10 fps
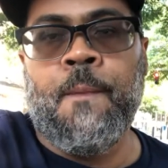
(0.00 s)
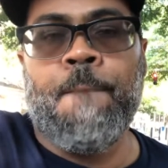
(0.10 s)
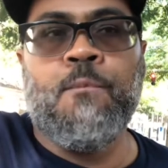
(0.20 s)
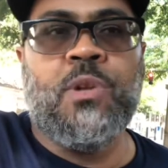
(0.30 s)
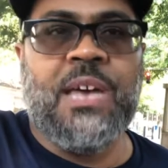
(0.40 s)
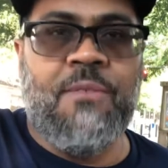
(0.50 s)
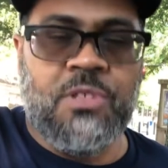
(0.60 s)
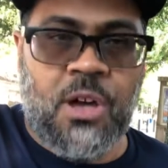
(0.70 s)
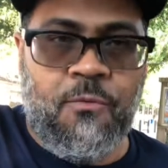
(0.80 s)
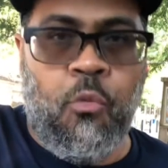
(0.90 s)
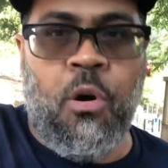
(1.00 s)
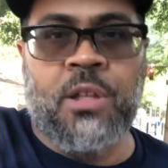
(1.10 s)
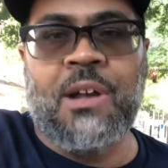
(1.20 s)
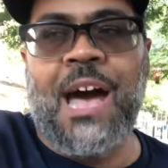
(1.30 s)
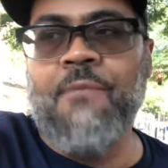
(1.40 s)
You want to have enough
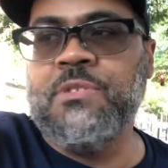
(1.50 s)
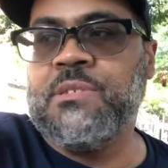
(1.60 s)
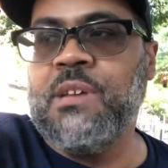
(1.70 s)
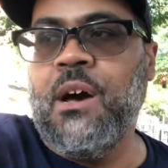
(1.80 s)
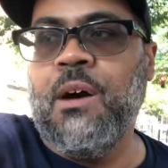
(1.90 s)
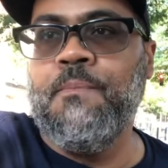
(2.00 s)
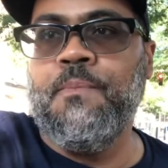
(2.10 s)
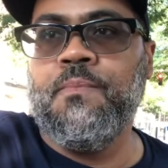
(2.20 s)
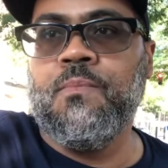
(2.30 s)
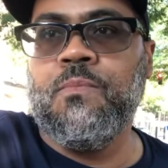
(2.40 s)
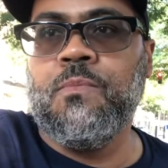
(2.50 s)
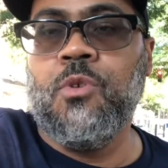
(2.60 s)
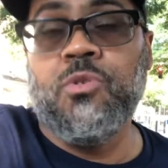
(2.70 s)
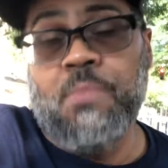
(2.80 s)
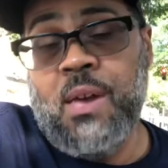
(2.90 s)
water. Obviously, or
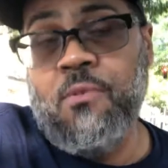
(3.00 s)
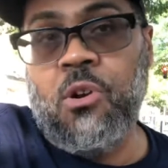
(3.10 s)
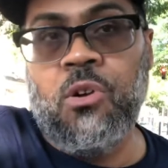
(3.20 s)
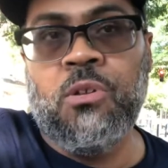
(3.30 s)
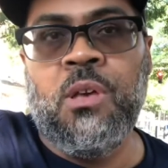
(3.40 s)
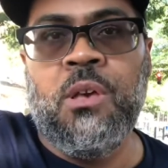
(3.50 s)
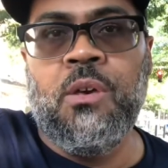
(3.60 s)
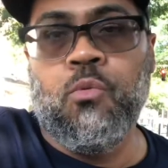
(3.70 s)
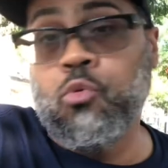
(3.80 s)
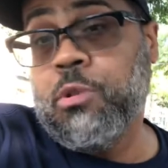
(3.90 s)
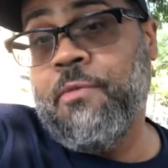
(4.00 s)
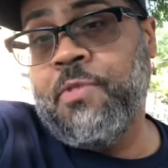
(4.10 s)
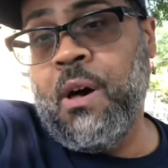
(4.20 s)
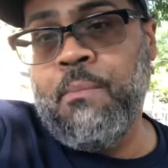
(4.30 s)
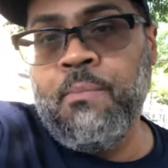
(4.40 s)
you may have heard, rule of
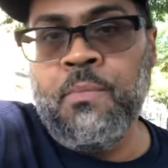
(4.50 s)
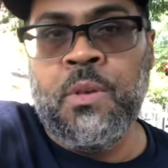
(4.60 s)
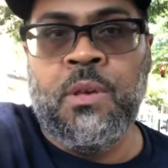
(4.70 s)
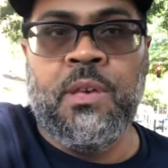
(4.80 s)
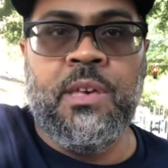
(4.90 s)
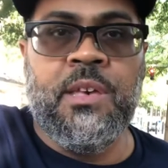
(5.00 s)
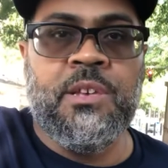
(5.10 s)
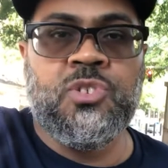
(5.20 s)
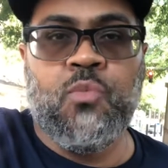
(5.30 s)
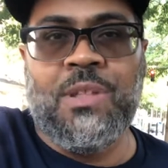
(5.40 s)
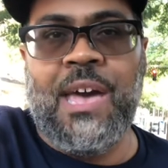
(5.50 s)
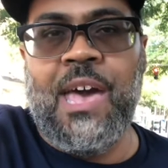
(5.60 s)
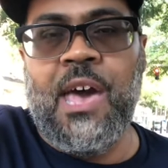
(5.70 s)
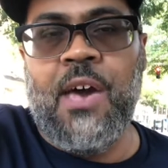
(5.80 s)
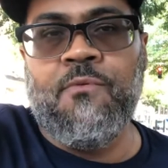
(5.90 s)
thumb is you want to
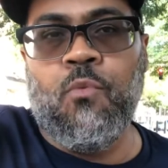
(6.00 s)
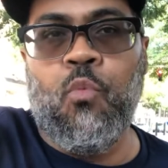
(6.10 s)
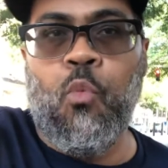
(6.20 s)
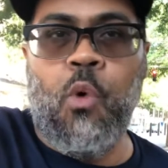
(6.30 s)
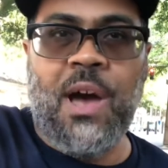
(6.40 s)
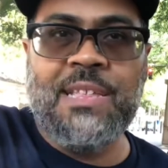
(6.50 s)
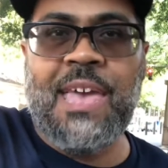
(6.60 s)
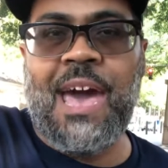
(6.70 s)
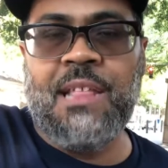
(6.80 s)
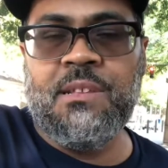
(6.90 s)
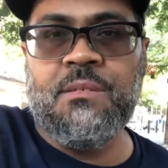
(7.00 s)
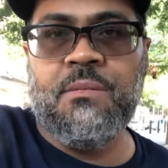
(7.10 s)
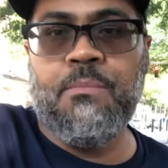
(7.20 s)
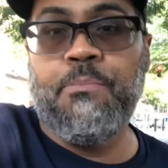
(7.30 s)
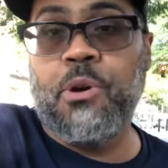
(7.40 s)
have 1 gallon
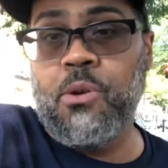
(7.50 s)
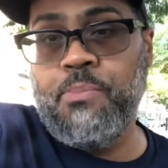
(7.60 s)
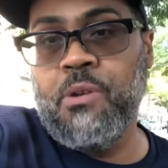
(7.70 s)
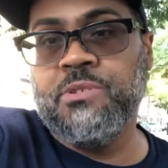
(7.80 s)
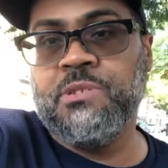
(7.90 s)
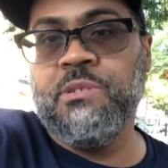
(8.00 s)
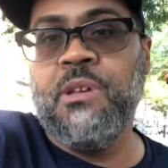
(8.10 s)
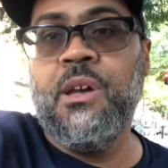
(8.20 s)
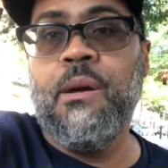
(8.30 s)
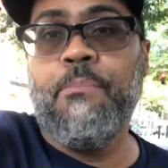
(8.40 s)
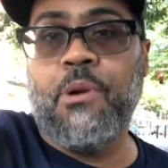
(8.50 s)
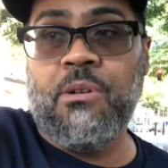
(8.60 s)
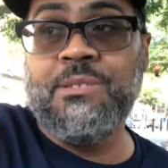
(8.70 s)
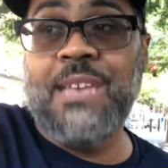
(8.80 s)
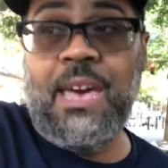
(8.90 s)
per person
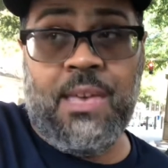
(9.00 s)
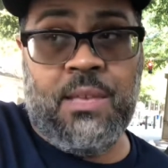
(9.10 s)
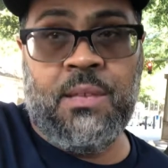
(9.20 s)
per day.